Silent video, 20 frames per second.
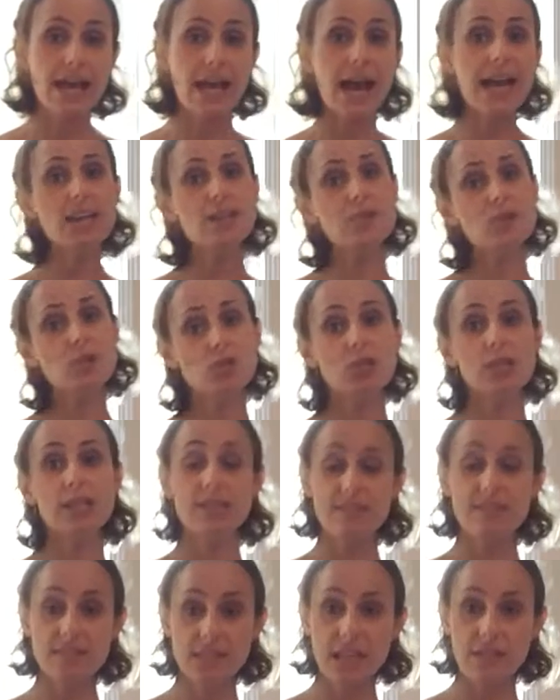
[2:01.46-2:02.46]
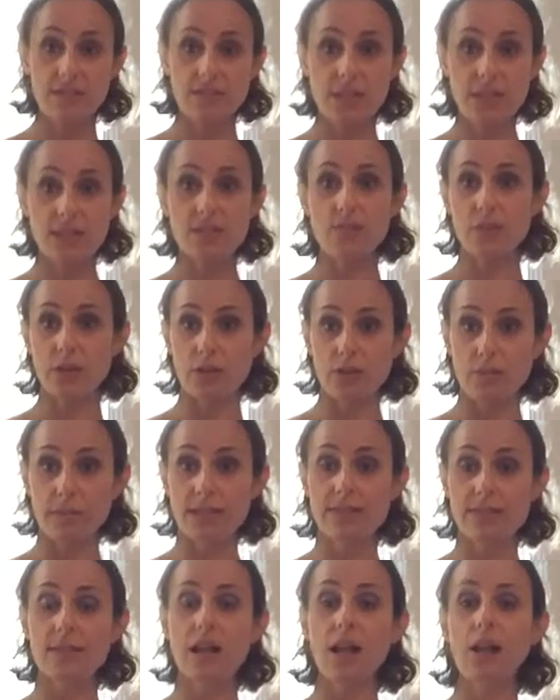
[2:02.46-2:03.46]
I usually save these for either
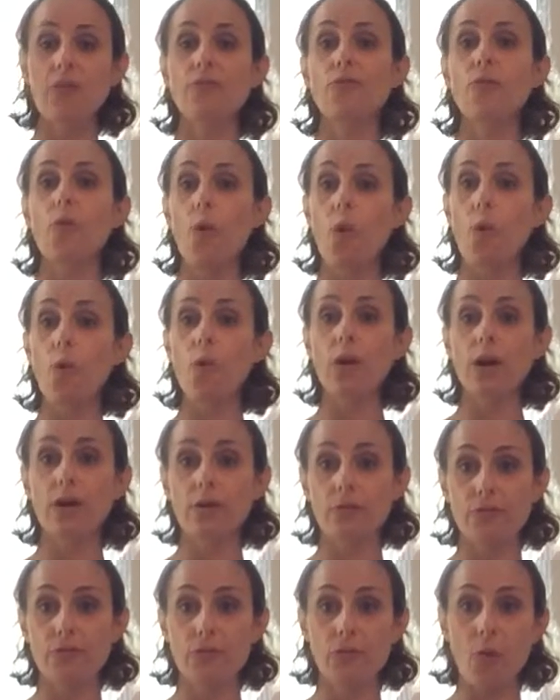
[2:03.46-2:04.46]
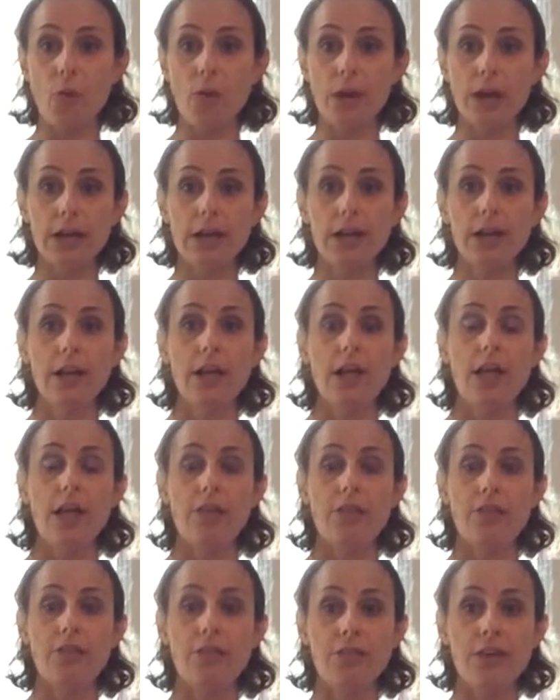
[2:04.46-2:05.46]
myself or for
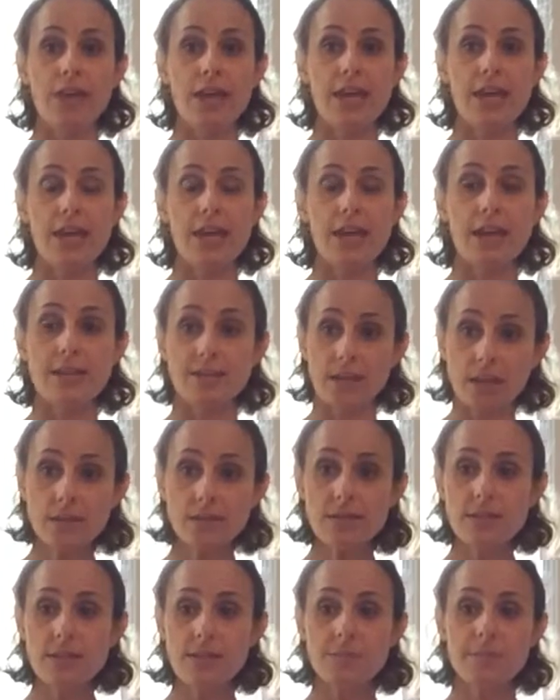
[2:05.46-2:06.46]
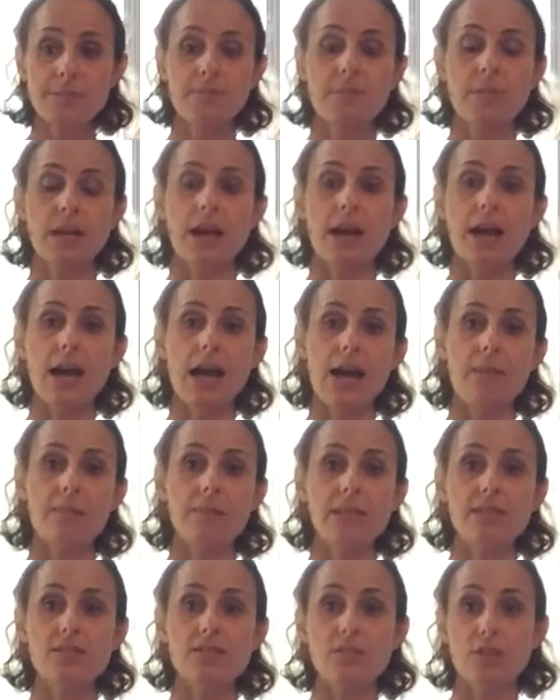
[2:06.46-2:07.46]
the adults.
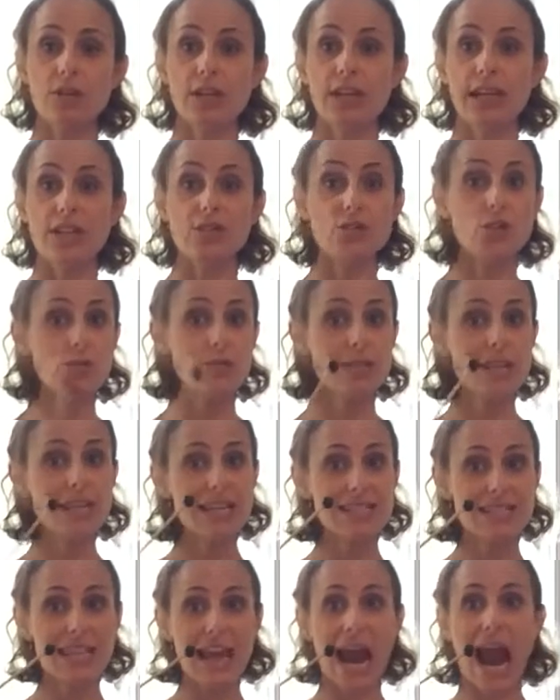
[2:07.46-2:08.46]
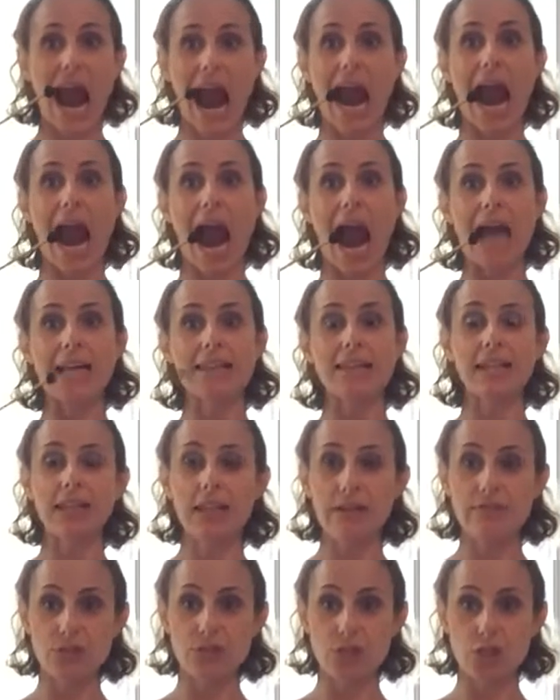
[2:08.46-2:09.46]
These are going to get juicy because they
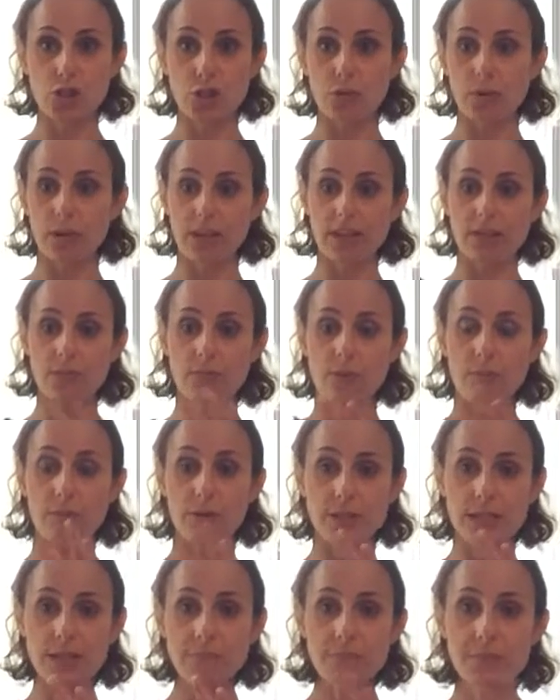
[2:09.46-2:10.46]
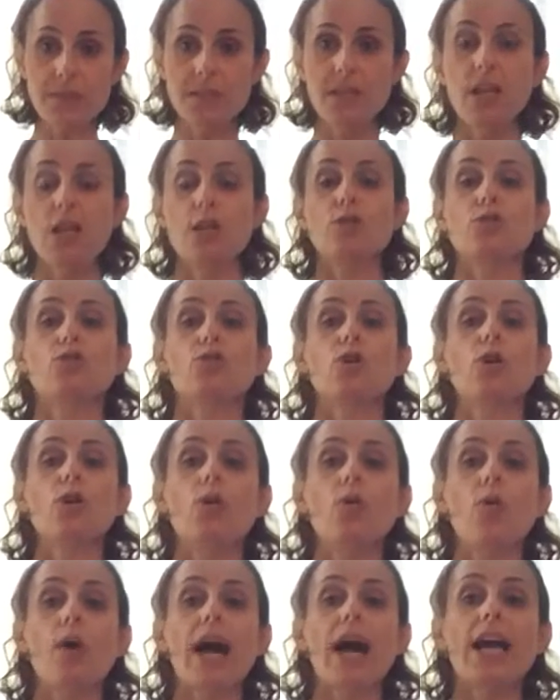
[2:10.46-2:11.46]
love to chew on these rubber tips.
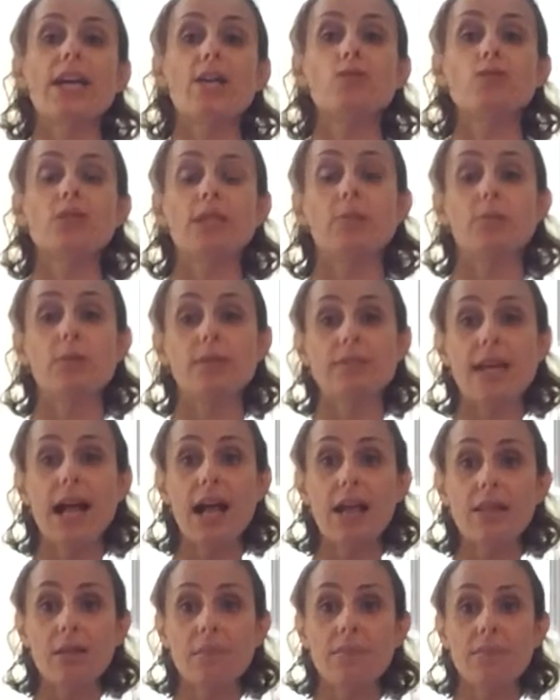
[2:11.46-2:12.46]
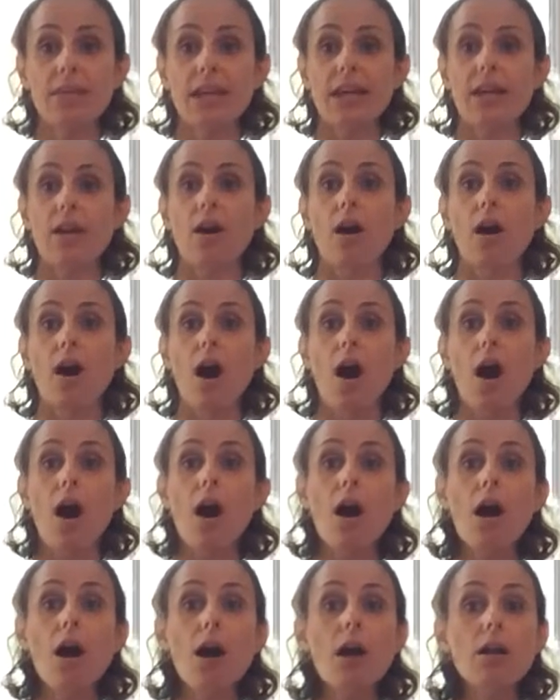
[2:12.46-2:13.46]
So I usually will tell them that
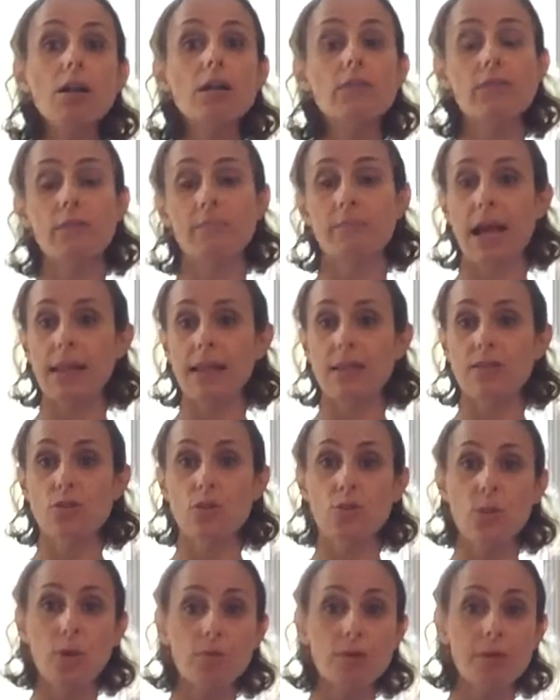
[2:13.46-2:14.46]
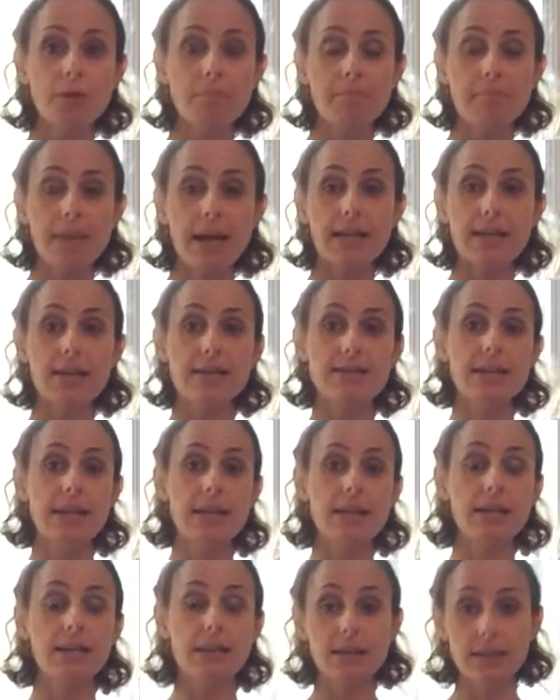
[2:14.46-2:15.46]
all of the mallets, grown-up mallets
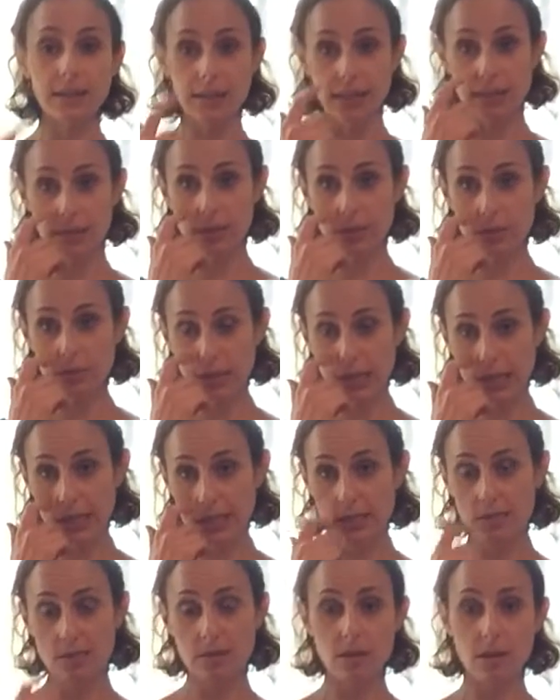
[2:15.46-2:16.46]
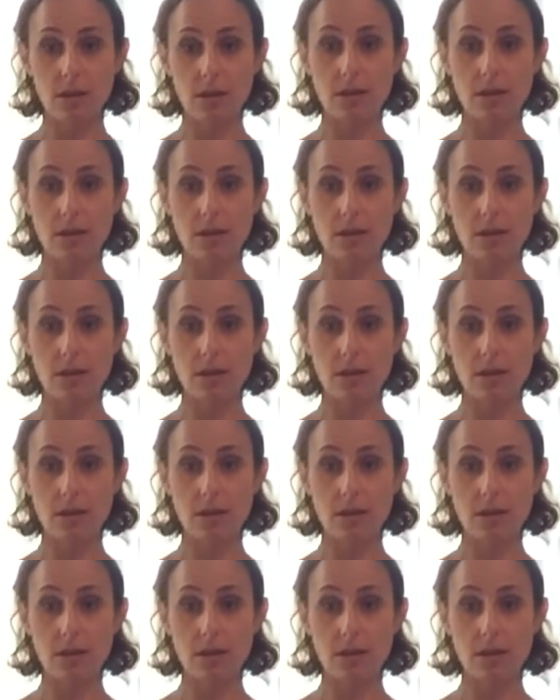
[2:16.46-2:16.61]
and little kids